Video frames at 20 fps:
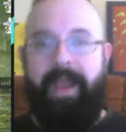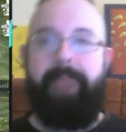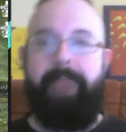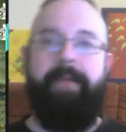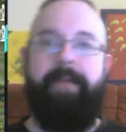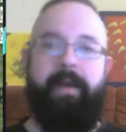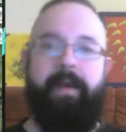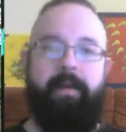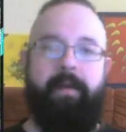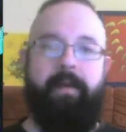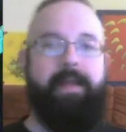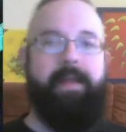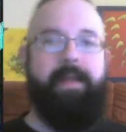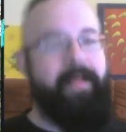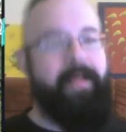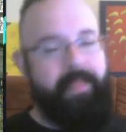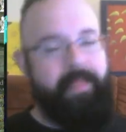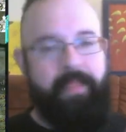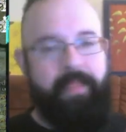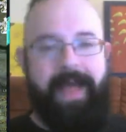better.
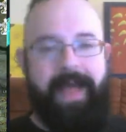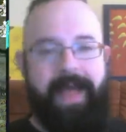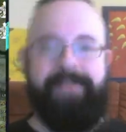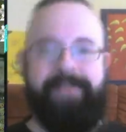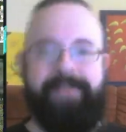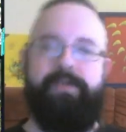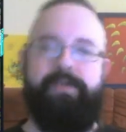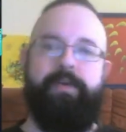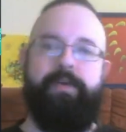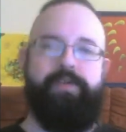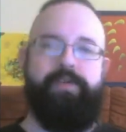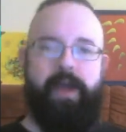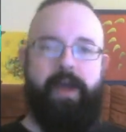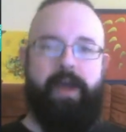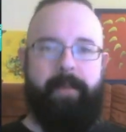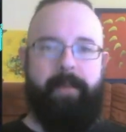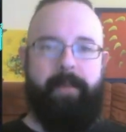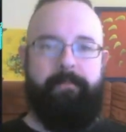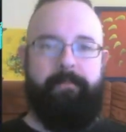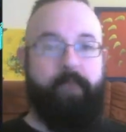That's your
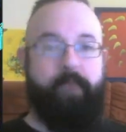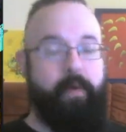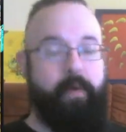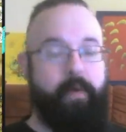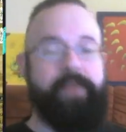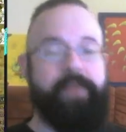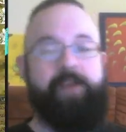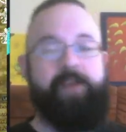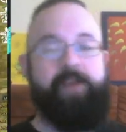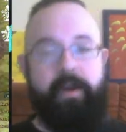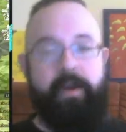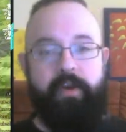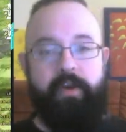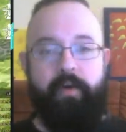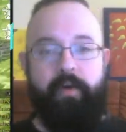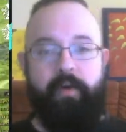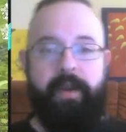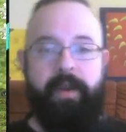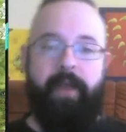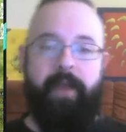job. Focus on
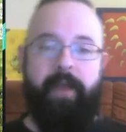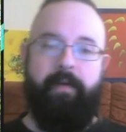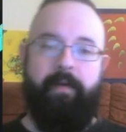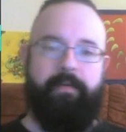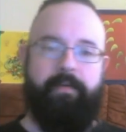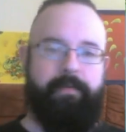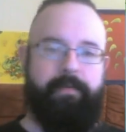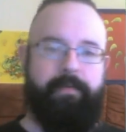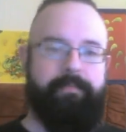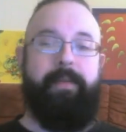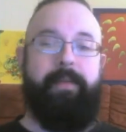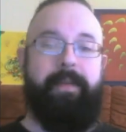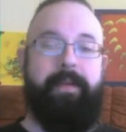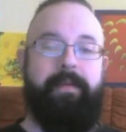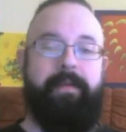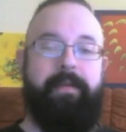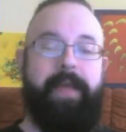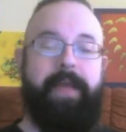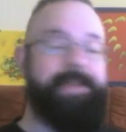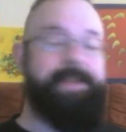your character.
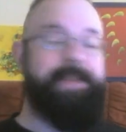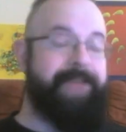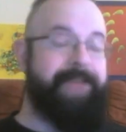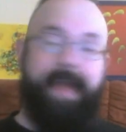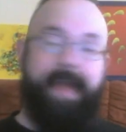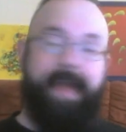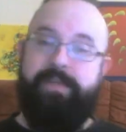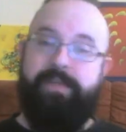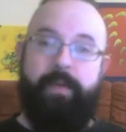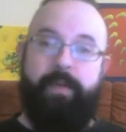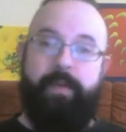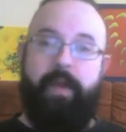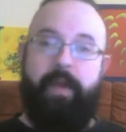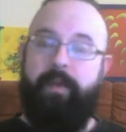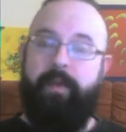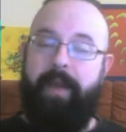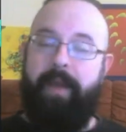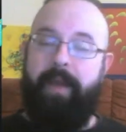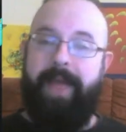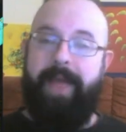It's nice when other
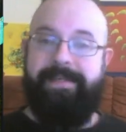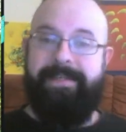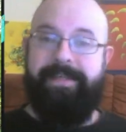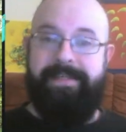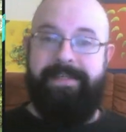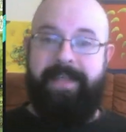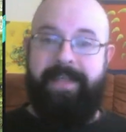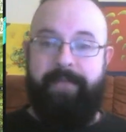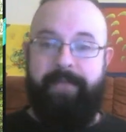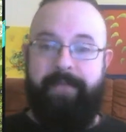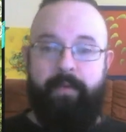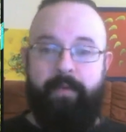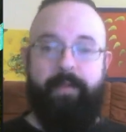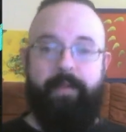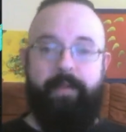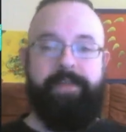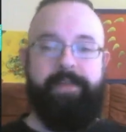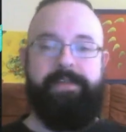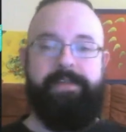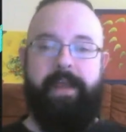classes give you
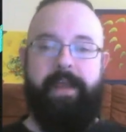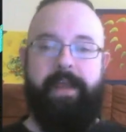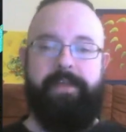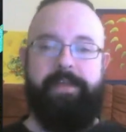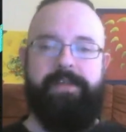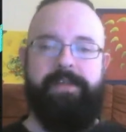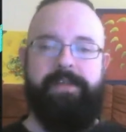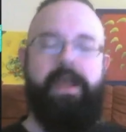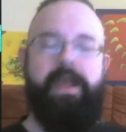these things,